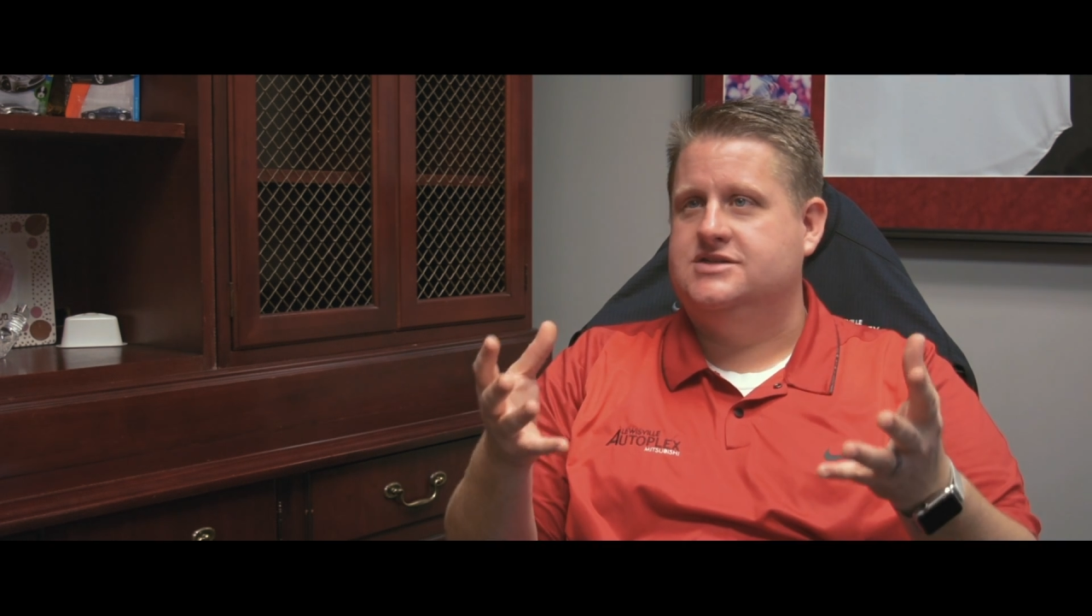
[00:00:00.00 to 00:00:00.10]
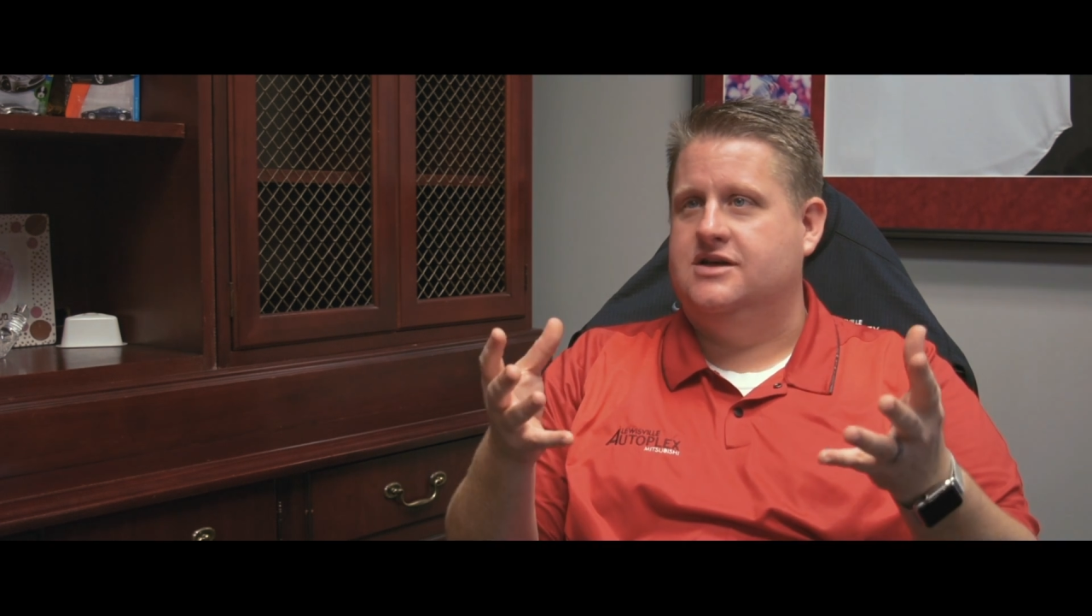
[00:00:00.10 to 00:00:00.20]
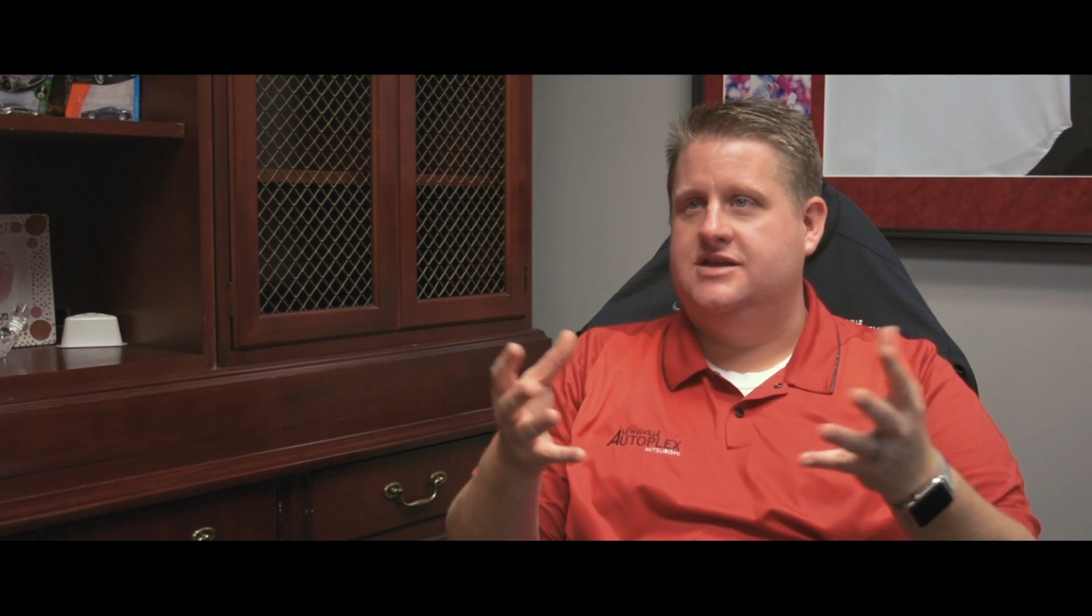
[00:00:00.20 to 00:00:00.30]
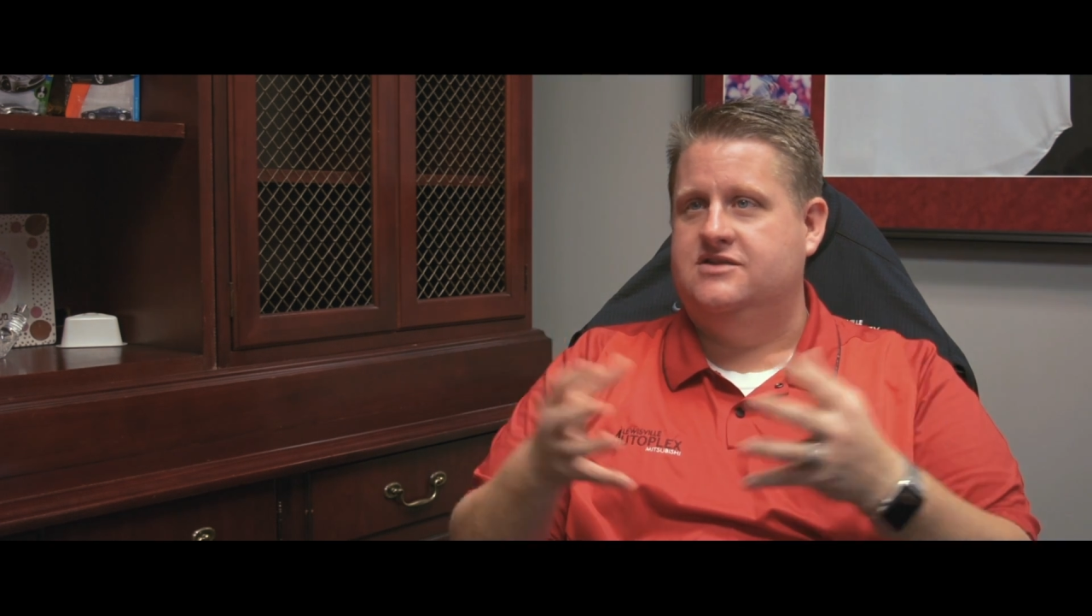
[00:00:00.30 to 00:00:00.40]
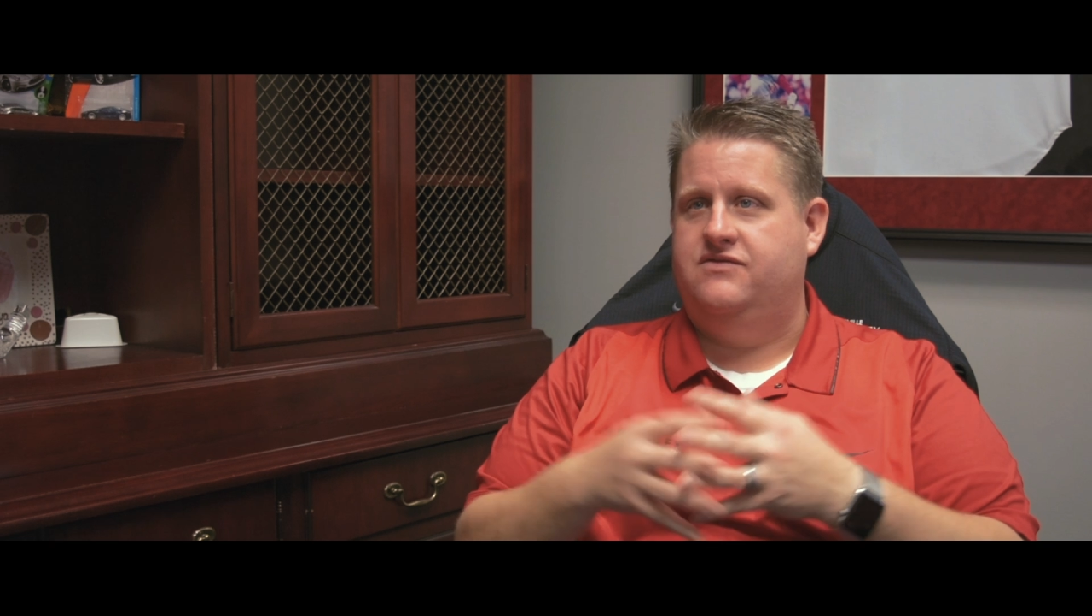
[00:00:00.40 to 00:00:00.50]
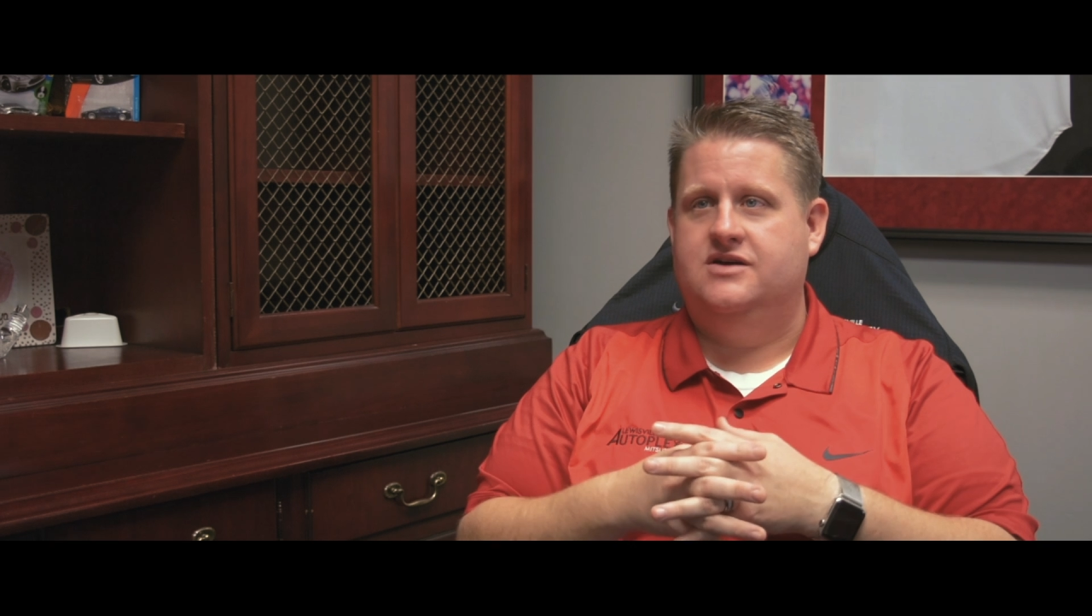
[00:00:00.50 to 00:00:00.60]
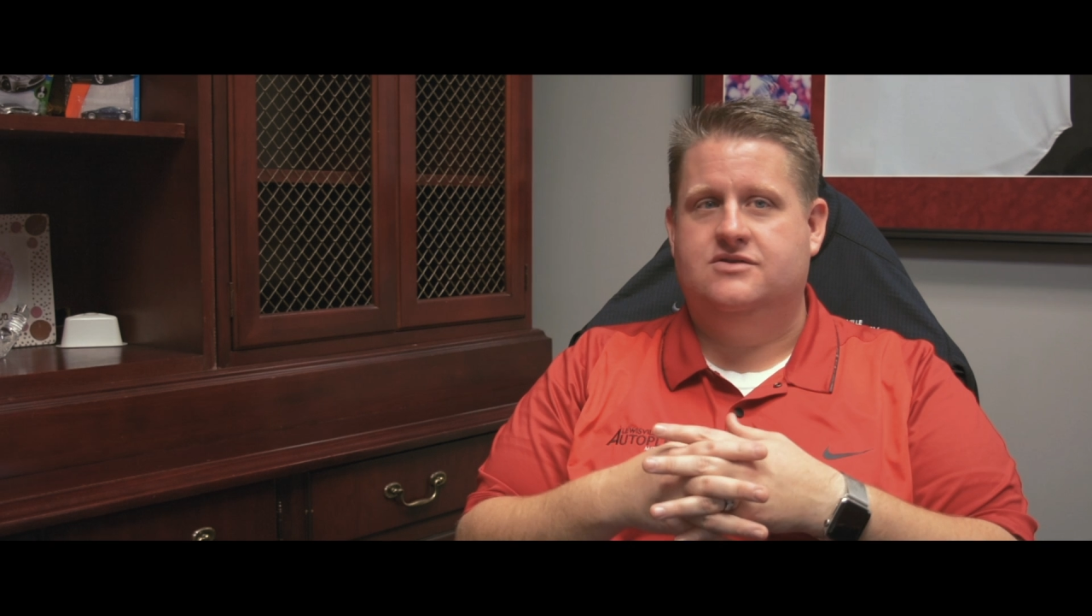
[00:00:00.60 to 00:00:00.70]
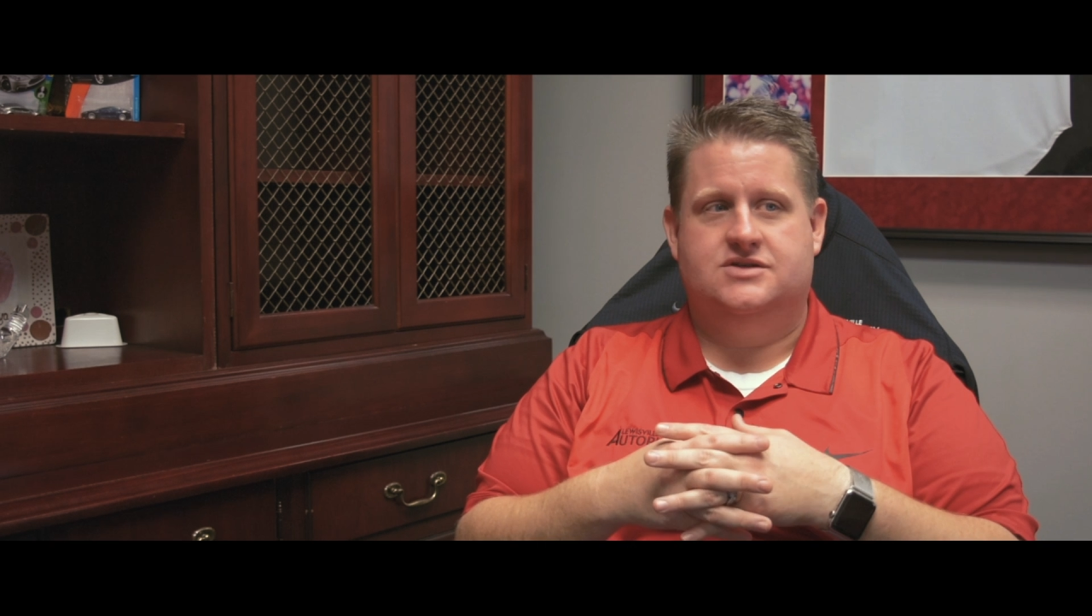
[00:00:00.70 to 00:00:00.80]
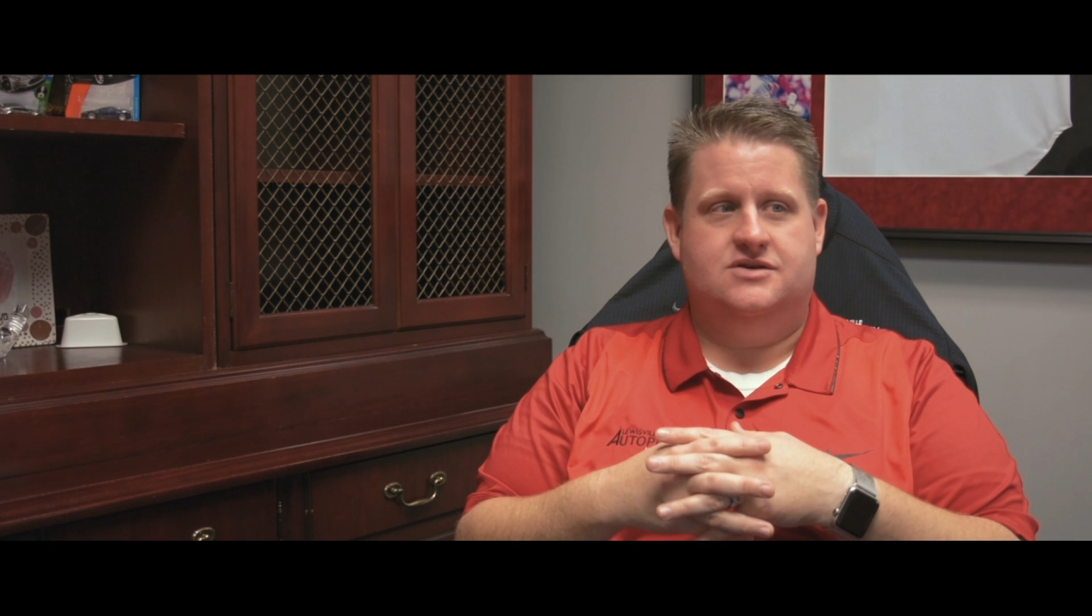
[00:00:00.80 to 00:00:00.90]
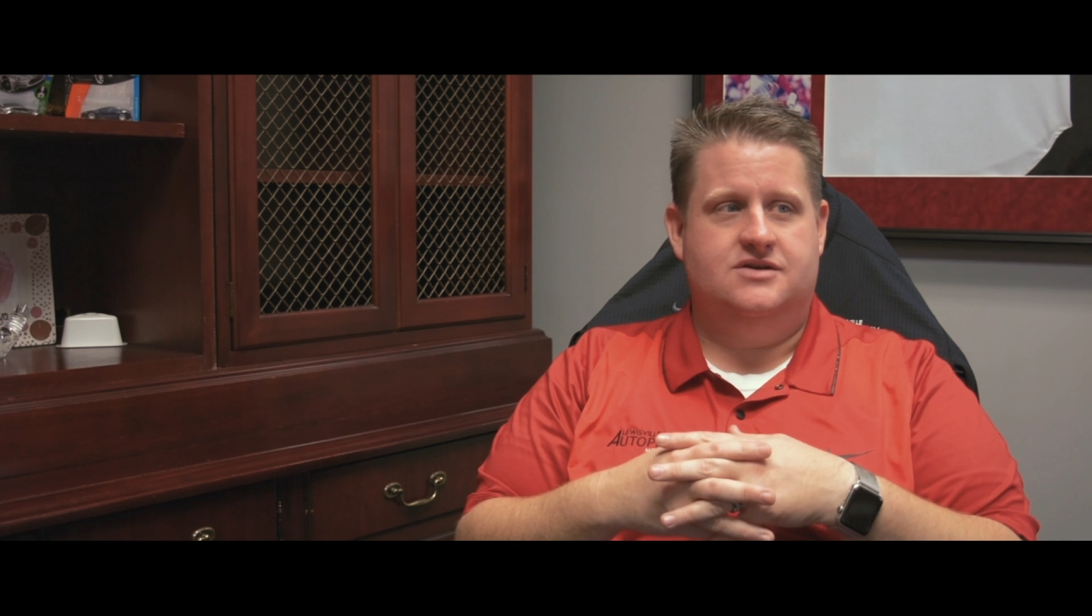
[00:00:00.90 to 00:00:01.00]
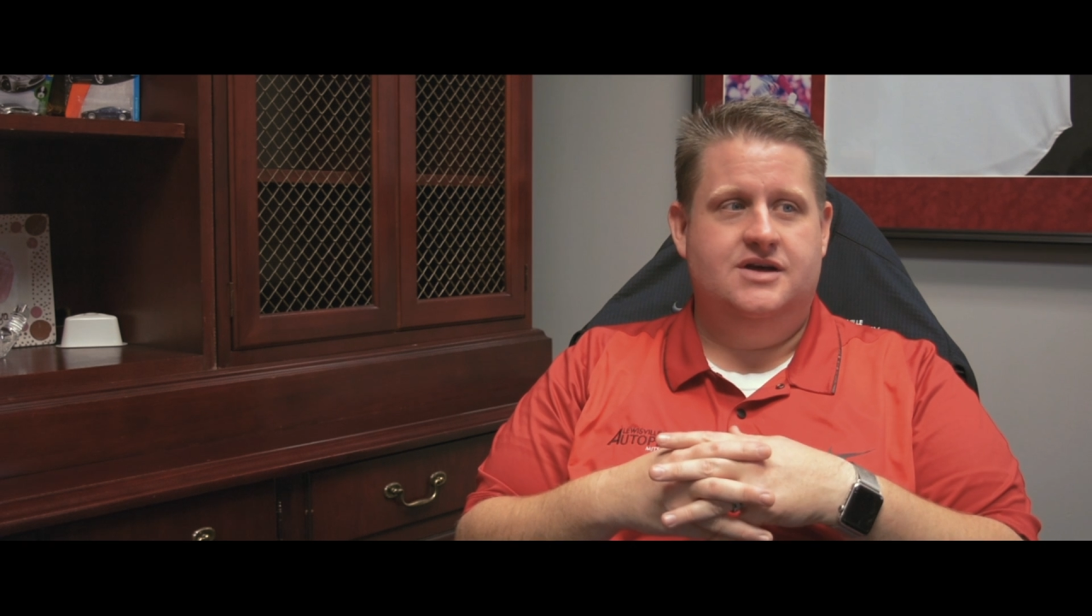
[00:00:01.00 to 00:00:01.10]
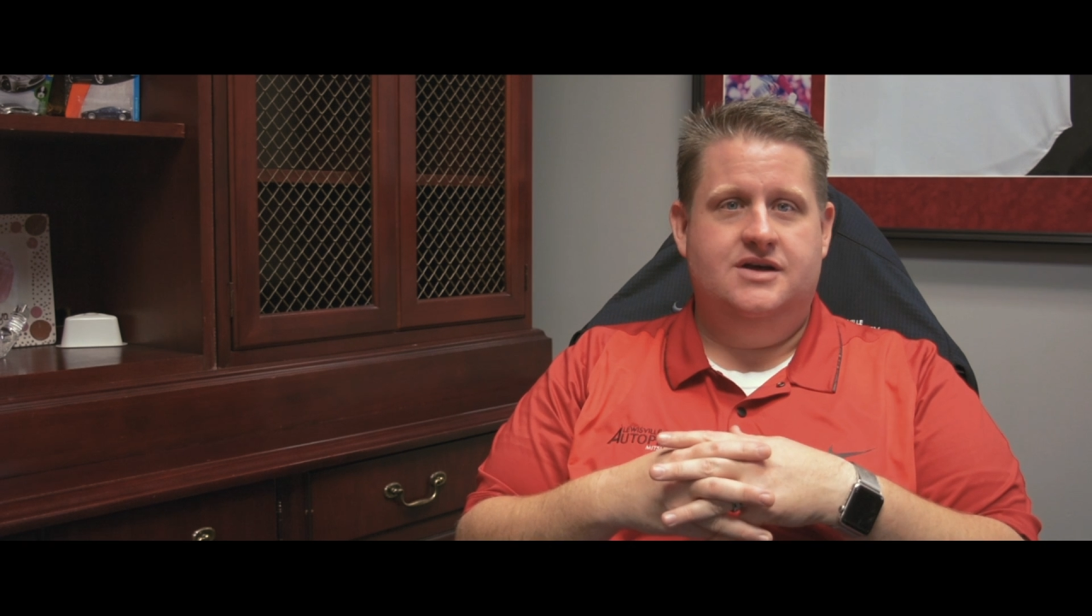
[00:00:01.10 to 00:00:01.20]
on these vehicles are